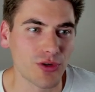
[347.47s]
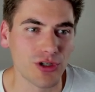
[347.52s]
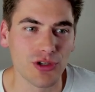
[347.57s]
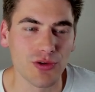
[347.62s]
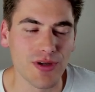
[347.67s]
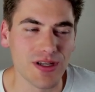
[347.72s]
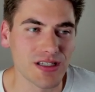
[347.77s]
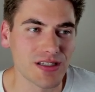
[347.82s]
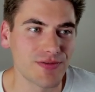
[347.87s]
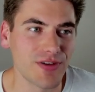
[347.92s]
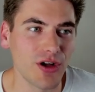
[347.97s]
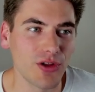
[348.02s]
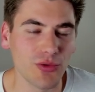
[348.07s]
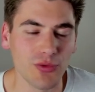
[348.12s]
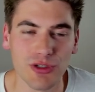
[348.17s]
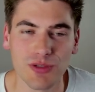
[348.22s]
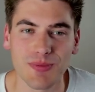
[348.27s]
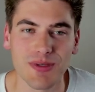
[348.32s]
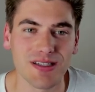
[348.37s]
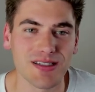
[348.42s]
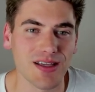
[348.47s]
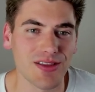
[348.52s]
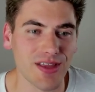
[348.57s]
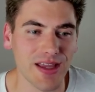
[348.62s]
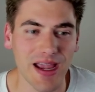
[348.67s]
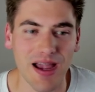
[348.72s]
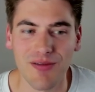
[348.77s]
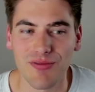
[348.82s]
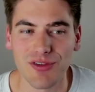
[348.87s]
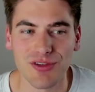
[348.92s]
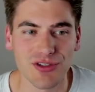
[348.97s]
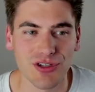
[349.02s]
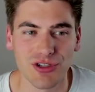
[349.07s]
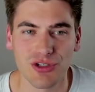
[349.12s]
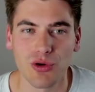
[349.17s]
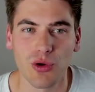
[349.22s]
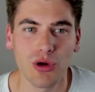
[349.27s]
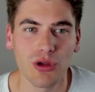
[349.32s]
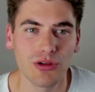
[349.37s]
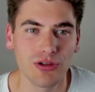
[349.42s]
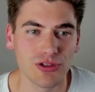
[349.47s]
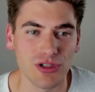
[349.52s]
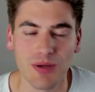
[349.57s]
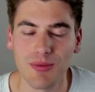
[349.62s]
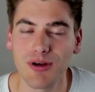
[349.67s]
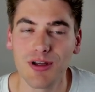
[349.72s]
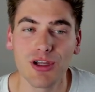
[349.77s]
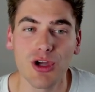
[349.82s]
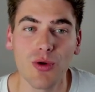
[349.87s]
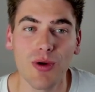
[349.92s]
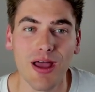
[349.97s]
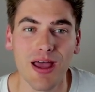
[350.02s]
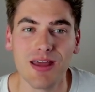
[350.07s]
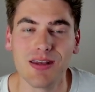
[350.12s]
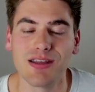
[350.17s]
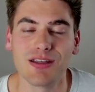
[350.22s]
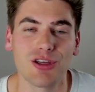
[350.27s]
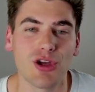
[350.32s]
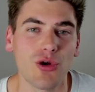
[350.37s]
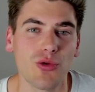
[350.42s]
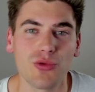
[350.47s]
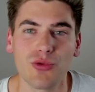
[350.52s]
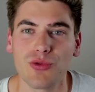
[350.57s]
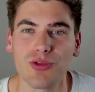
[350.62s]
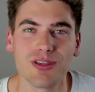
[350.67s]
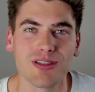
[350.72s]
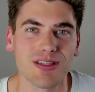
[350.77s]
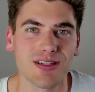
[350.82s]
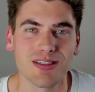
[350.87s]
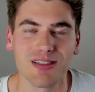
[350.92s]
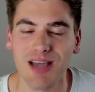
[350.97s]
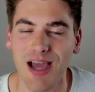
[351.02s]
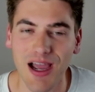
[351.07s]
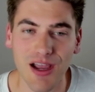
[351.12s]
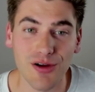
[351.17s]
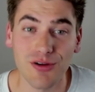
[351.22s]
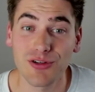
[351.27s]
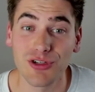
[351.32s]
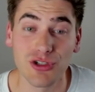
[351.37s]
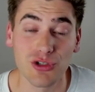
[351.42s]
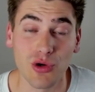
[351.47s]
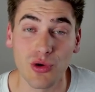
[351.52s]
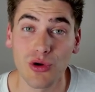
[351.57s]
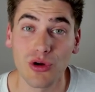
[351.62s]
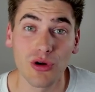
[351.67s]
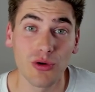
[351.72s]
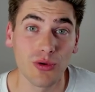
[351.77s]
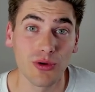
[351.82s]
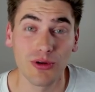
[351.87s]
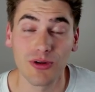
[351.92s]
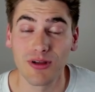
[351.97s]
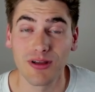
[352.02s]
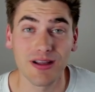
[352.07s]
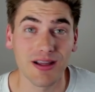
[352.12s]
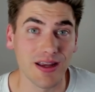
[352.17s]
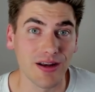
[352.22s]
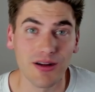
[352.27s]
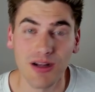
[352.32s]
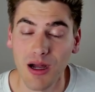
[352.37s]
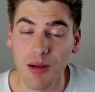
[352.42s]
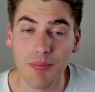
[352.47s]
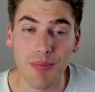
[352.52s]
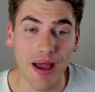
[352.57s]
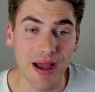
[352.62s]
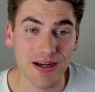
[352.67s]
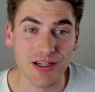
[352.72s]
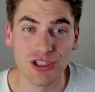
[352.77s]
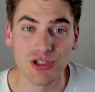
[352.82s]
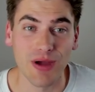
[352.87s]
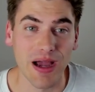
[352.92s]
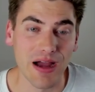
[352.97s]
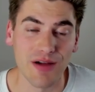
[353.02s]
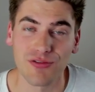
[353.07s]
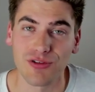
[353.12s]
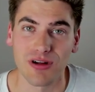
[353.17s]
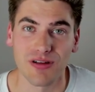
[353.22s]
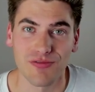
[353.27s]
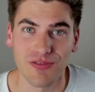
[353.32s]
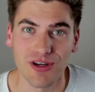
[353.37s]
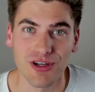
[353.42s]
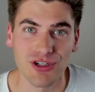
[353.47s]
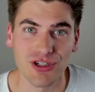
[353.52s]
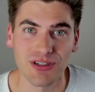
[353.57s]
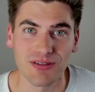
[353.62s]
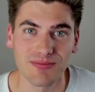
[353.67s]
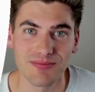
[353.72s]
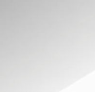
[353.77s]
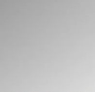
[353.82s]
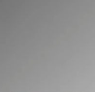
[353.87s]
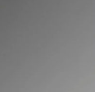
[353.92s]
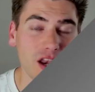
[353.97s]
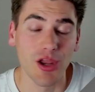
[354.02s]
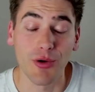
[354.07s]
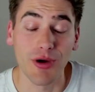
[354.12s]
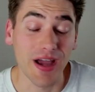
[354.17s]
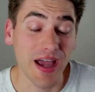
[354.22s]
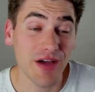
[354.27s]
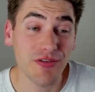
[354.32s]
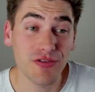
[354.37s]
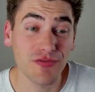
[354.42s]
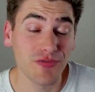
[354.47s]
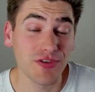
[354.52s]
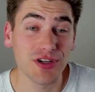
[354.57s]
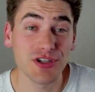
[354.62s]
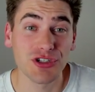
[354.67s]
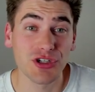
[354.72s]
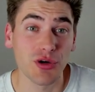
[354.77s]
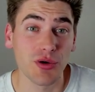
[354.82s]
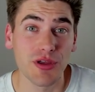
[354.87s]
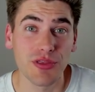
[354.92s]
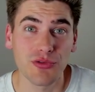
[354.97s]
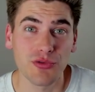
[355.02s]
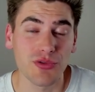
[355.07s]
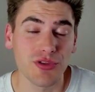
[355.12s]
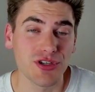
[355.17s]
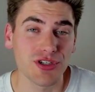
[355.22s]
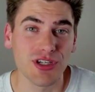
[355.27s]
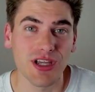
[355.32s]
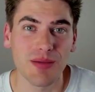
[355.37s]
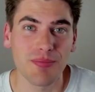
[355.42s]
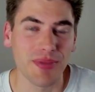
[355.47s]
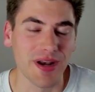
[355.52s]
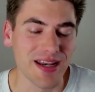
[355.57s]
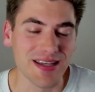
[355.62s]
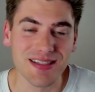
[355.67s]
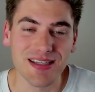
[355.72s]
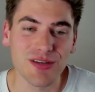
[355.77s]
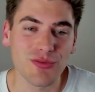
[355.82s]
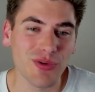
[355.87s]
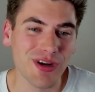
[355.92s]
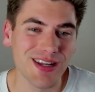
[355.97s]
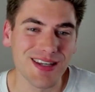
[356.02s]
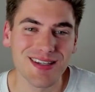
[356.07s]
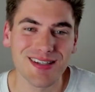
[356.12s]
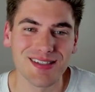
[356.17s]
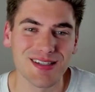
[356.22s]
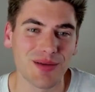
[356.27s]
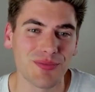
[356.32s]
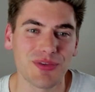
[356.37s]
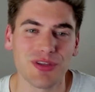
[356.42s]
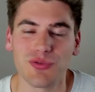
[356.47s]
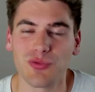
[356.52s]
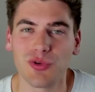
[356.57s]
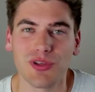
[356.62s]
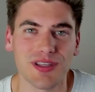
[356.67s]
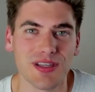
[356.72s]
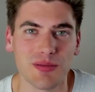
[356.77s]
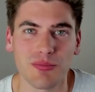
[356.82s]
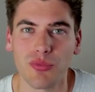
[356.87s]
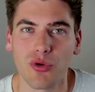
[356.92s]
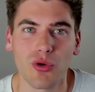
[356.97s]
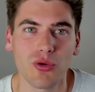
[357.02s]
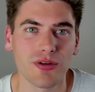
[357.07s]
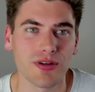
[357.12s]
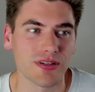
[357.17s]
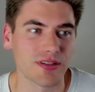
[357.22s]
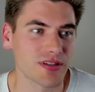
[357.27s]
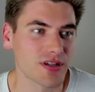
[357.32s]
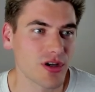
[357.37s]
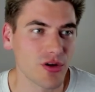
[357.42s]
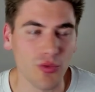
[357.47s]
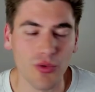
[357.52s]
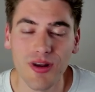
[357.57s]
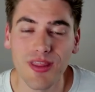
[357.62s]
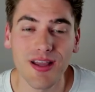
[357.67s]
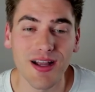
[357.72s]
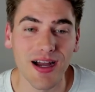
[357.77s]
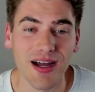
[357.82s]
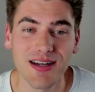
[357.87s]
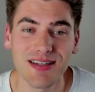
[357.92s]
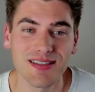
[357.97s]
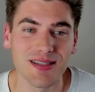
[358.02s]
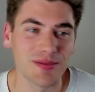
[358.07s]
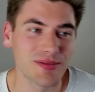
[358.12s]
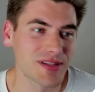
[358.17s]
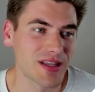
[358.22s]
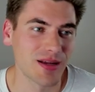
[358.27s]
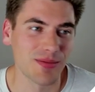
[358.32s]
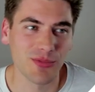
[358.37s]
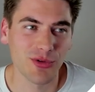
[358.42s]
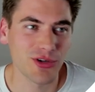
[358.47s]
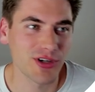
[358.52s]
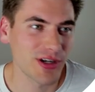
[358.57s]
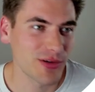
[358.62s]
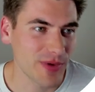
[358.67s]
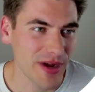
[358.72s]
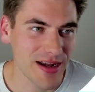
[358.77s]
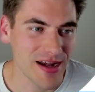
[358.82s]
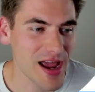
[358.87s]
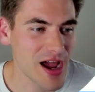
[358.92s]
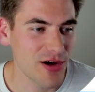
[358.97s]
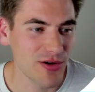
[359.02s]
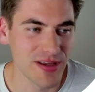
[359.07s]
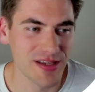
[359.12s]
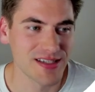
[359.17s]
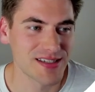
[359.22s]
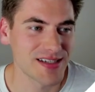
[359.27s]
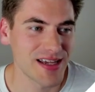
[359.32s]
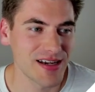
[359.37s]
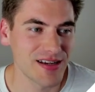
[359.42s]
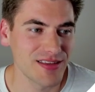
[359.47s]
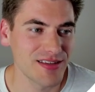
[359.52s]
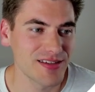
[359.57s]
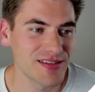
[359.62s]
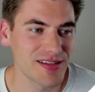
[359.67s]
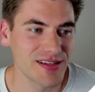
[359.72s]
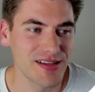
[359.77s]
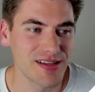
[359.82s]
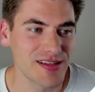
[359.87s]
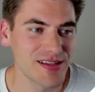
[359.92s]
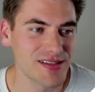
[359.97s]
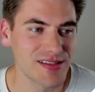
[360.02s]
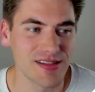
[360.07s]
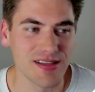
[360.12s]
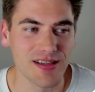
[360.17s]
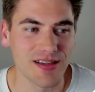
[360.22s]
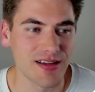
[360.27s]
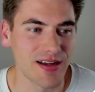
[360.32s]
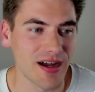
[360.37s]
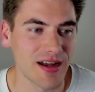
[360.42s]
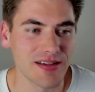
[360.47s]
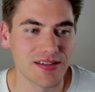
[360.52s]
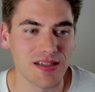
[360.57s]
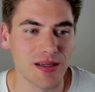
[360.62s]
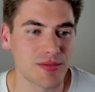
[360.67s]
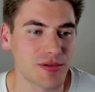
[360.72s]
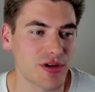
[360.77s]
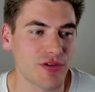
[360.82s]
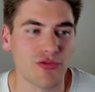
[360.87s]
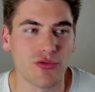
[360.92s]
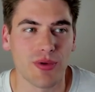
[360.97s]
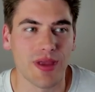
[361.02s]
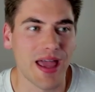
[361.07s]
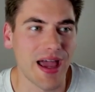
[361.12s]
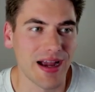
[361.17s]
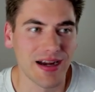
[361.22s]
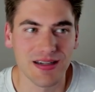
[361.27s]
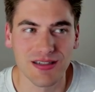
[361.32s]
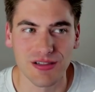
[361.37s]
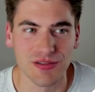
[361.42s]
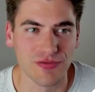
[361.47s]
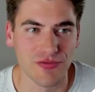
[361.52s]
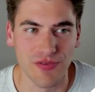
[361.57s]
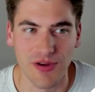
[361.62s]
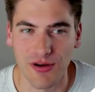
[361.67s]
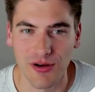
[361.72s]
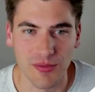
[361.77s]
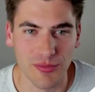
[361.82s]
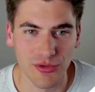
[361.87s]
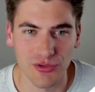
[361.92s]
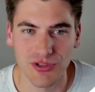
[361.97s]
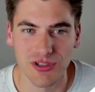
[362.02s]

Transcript: doing Svelte, which means that they have this tutorial, so I'm gonna go ahead and go through this entire tutorial real quick and I'll come back to you after I finish it. Now I haven't finished going through this yet, but I did run into something really important. One of the concepts that I'm learning right now inside of this is the concept of reactive variables